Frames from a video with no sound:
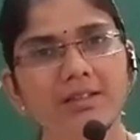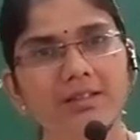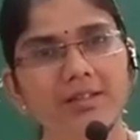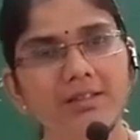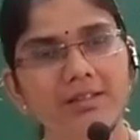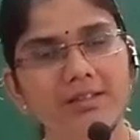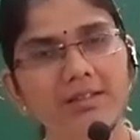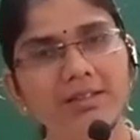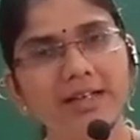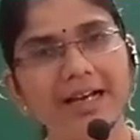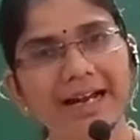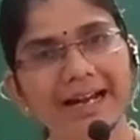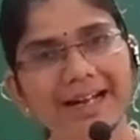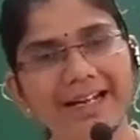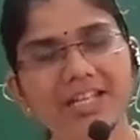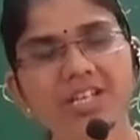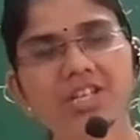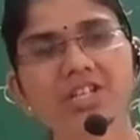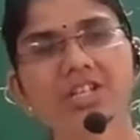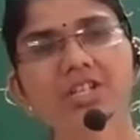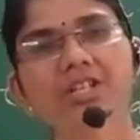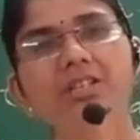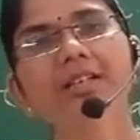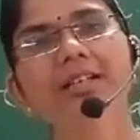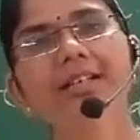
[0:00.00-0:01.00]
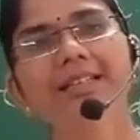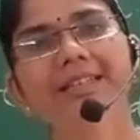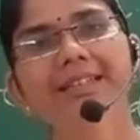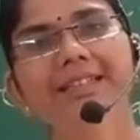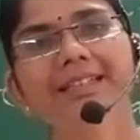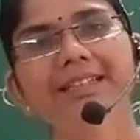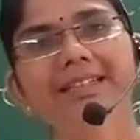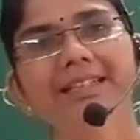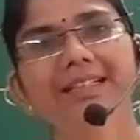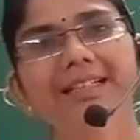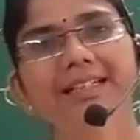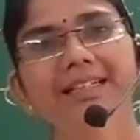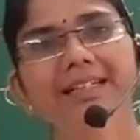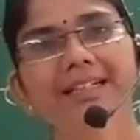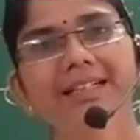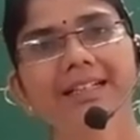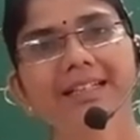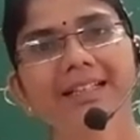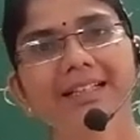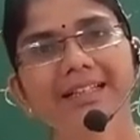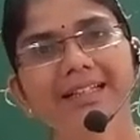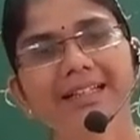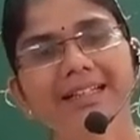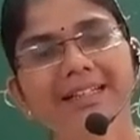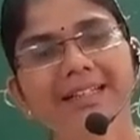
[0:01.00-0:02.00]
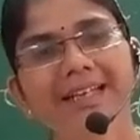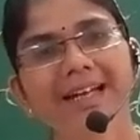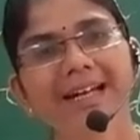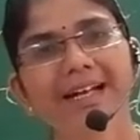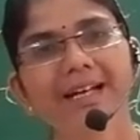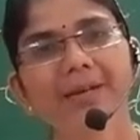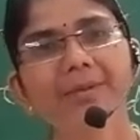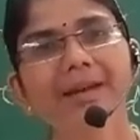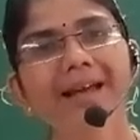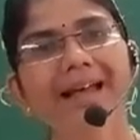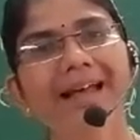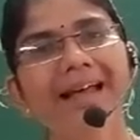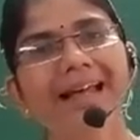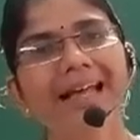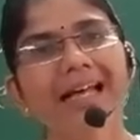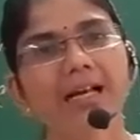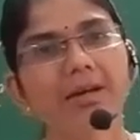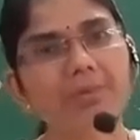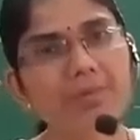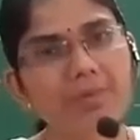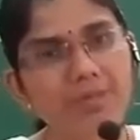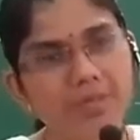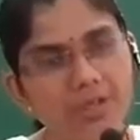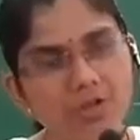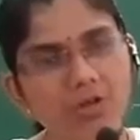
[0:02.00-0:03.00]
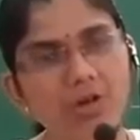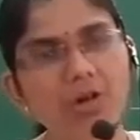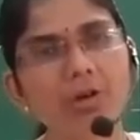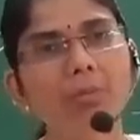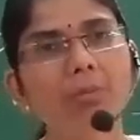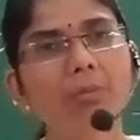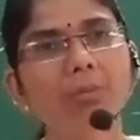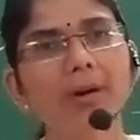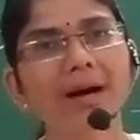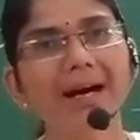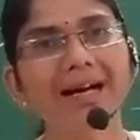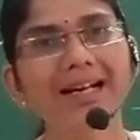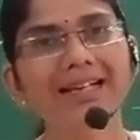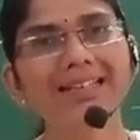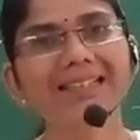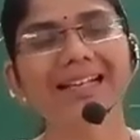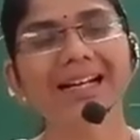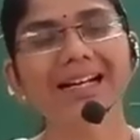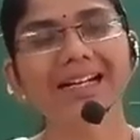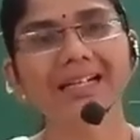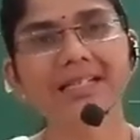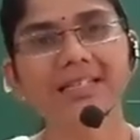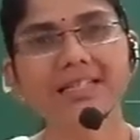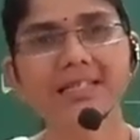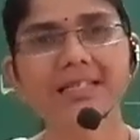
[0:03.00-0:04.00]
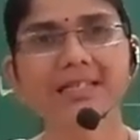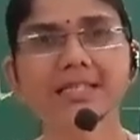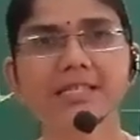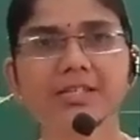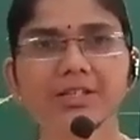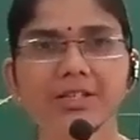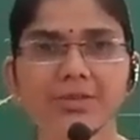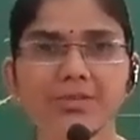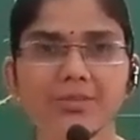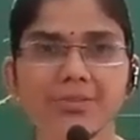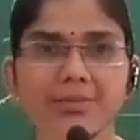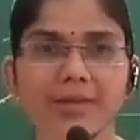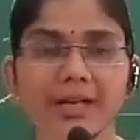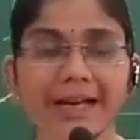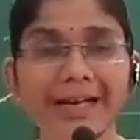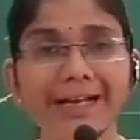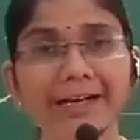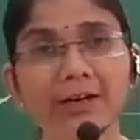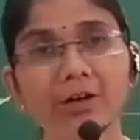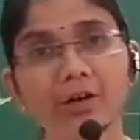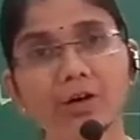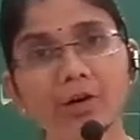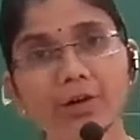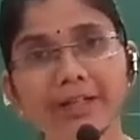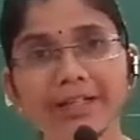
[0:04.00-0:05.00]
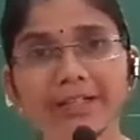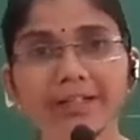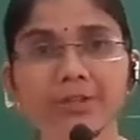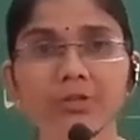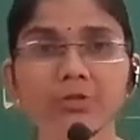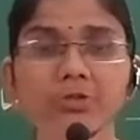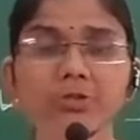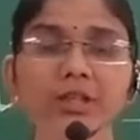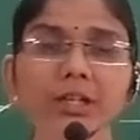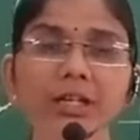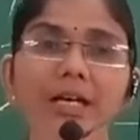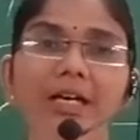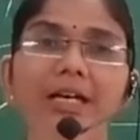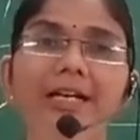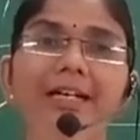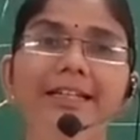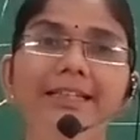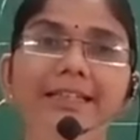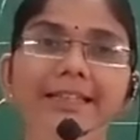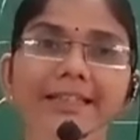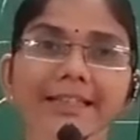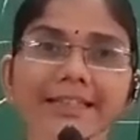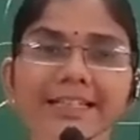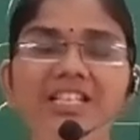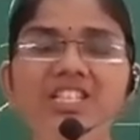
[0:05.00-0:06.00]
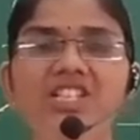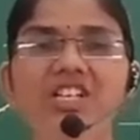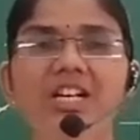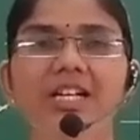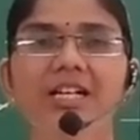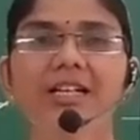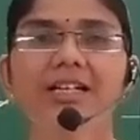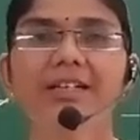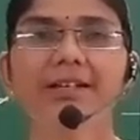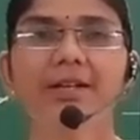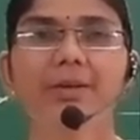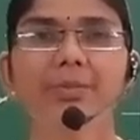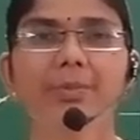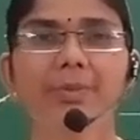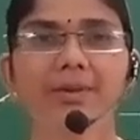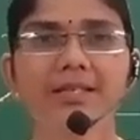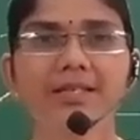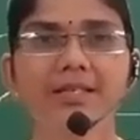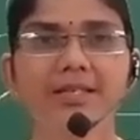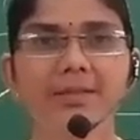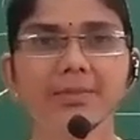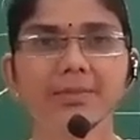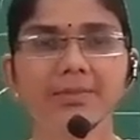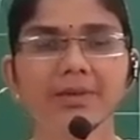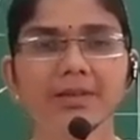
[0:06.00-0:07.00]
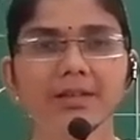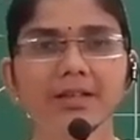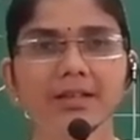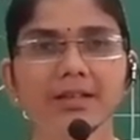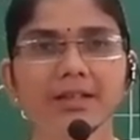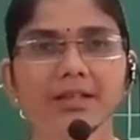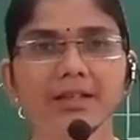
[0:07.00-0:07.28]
the additional heat, it can be absorbed by that system according to the Le Chatelier principle.